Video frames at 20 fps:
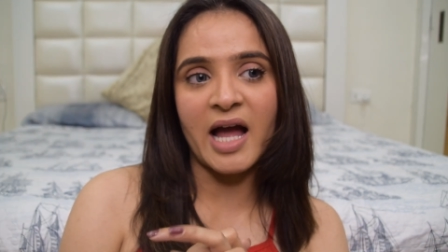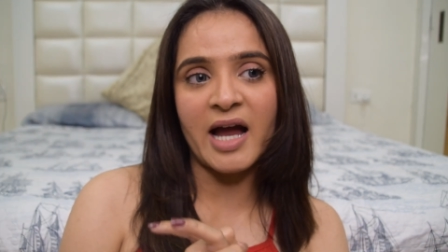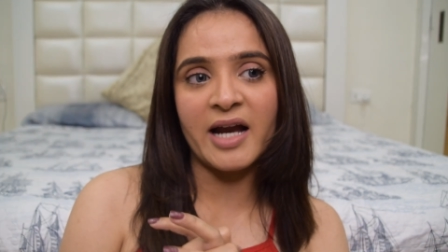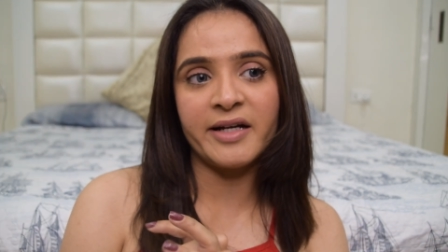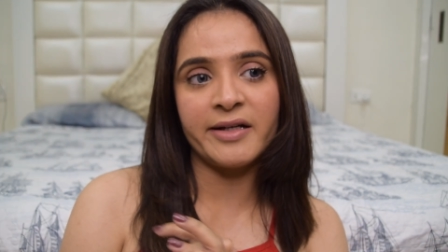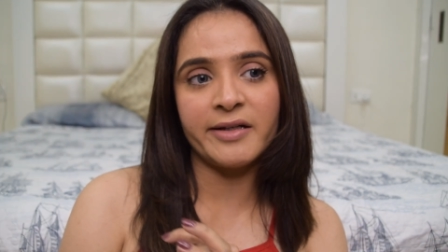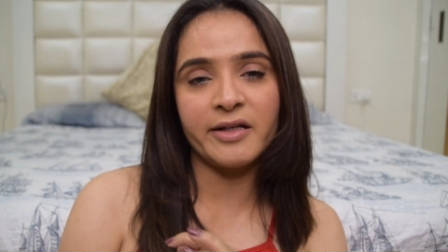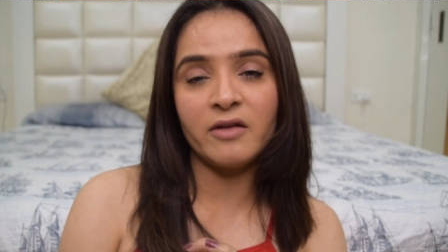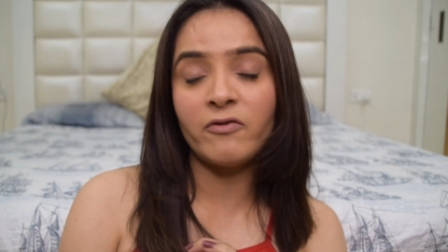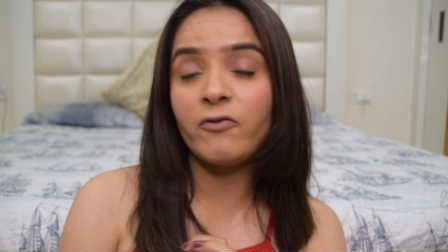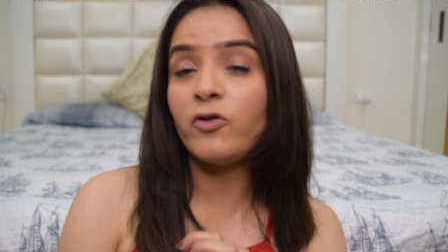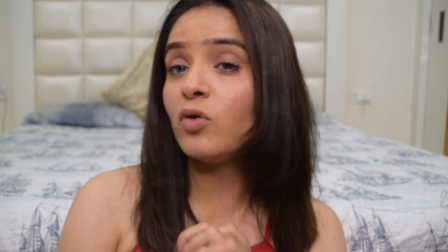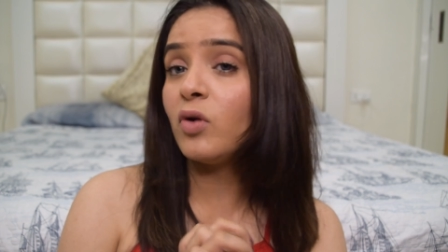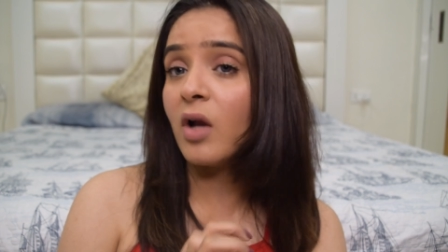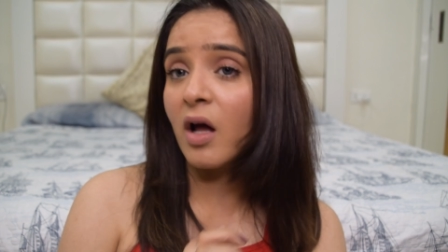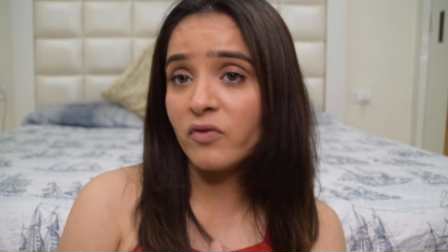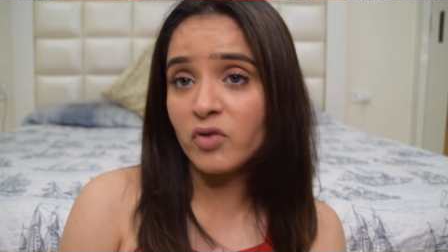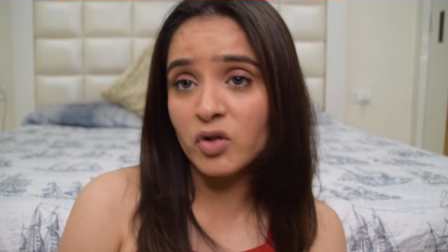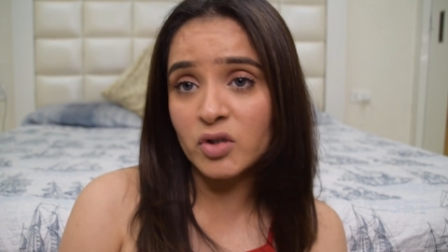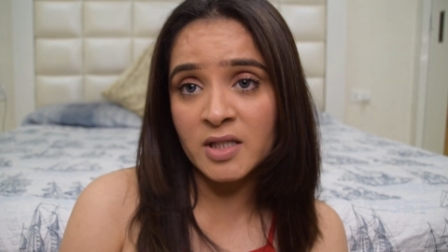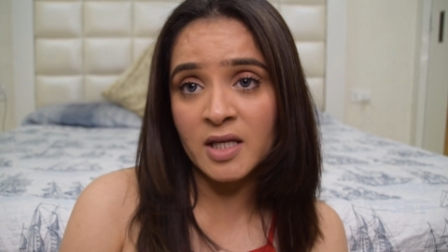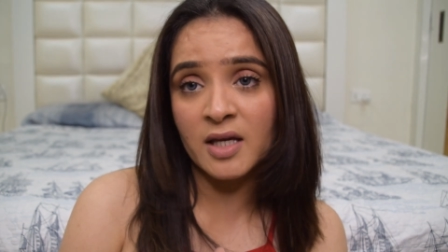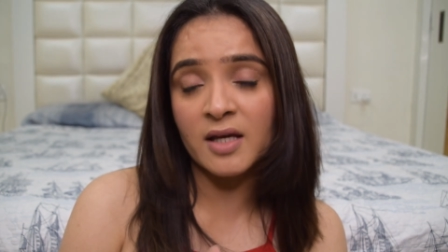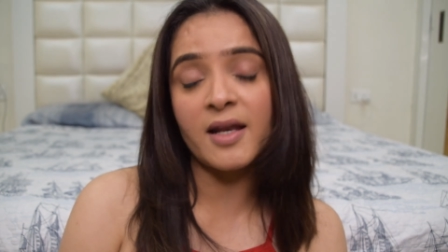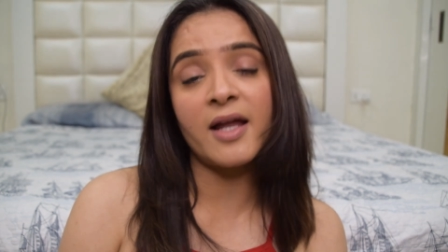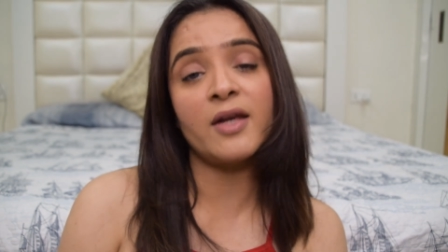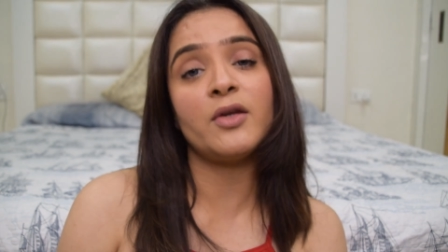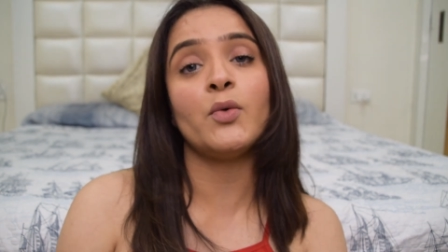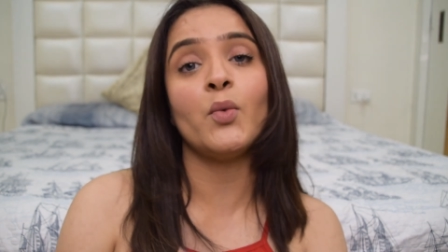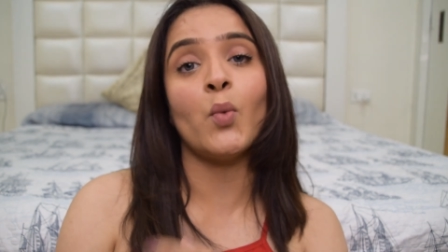And if you love your skin
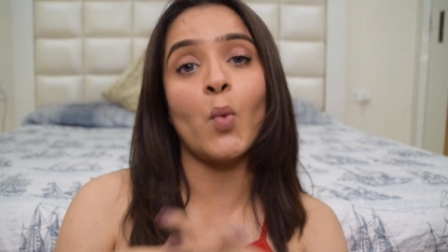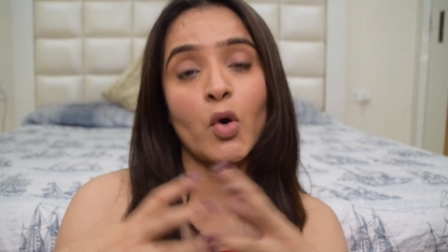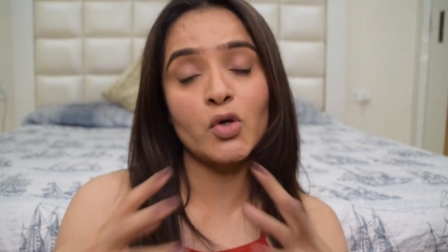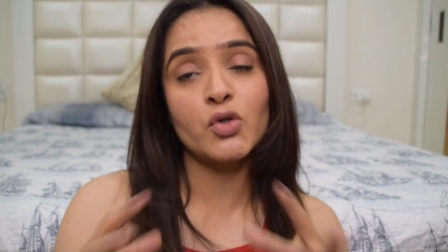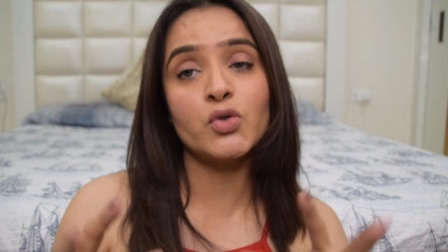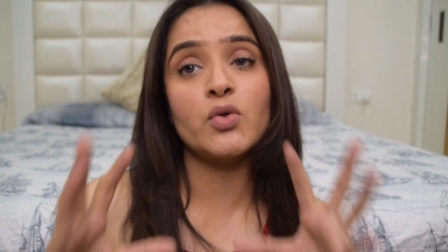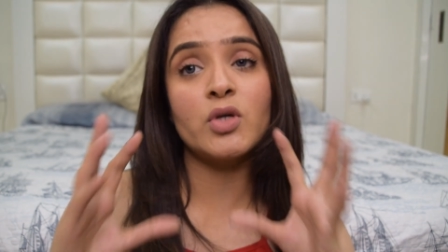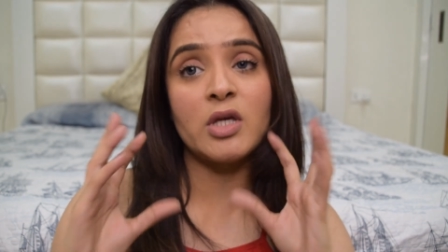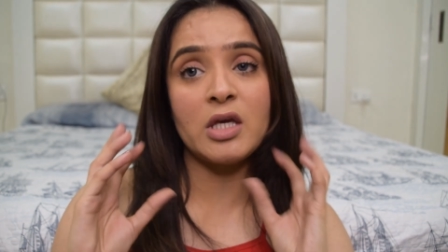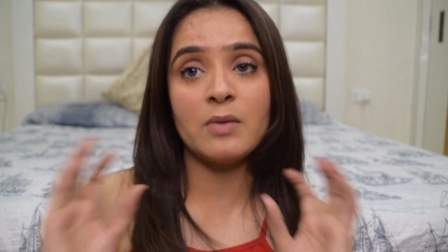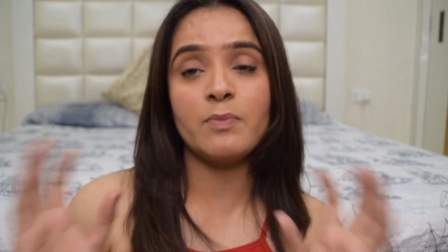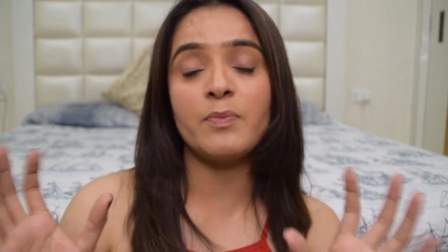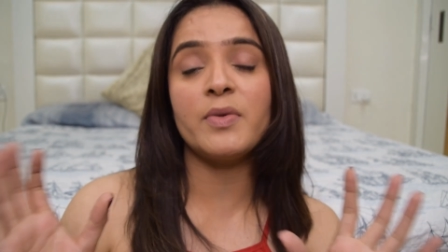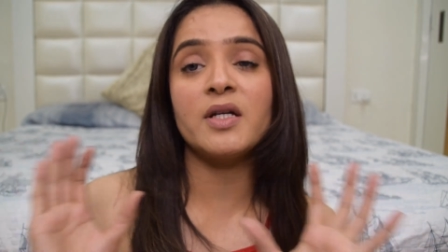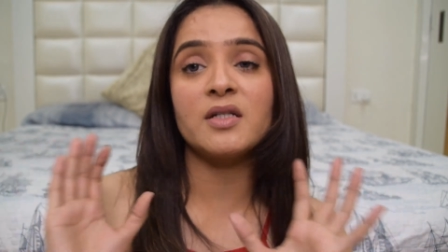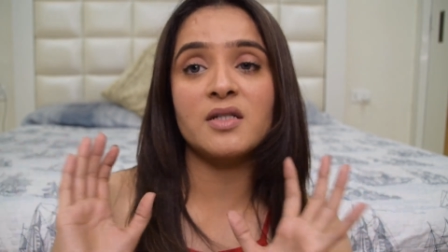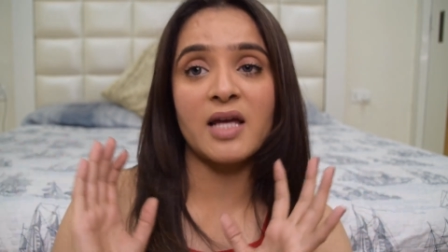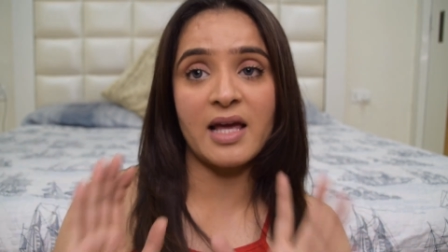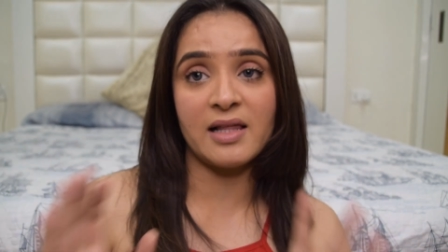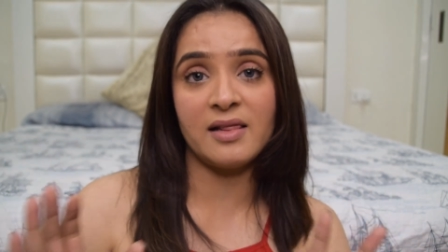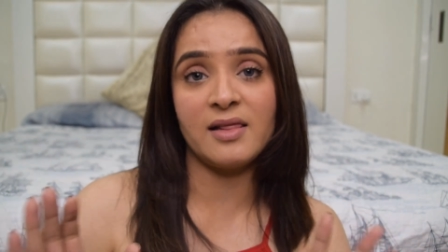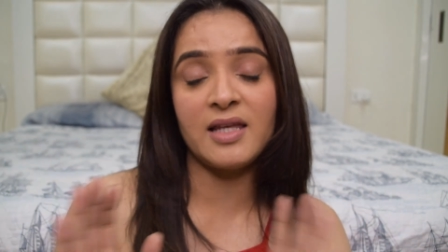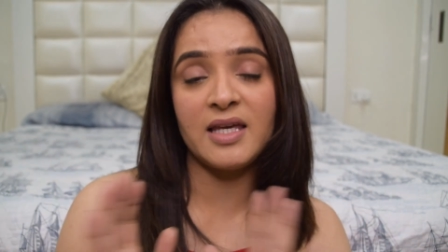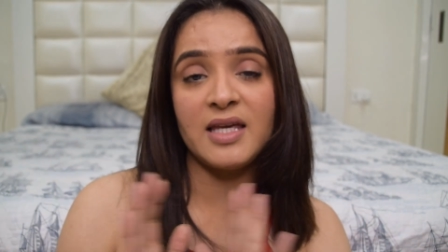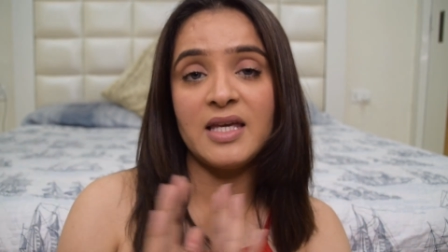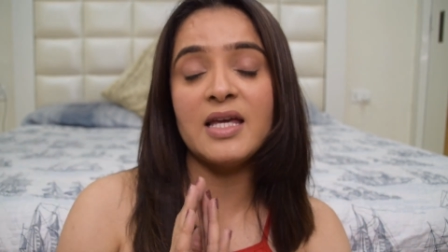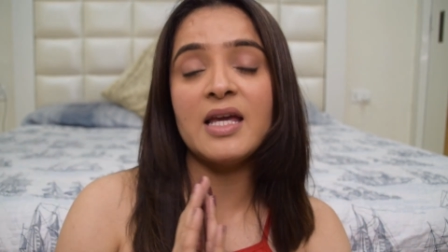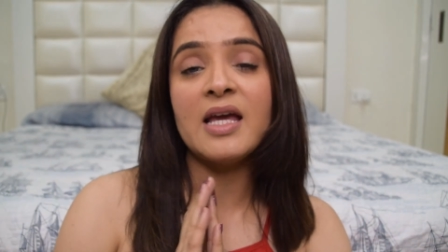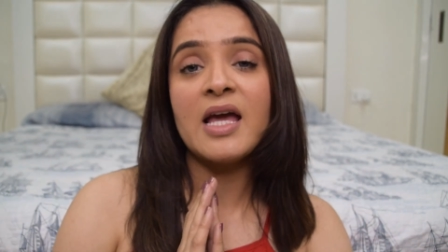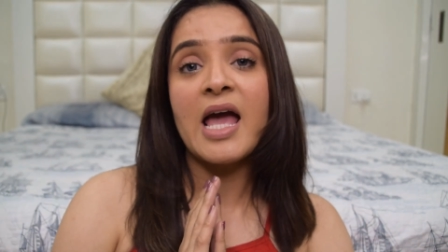and you want to keep it
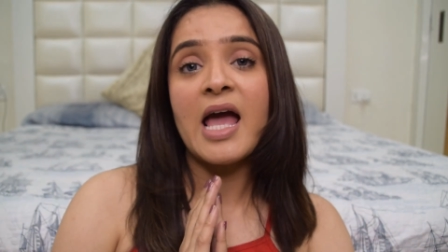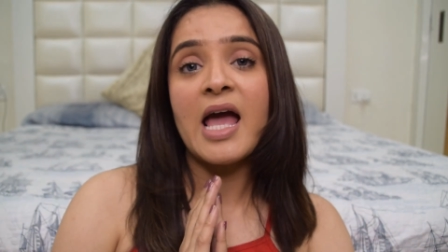healthy,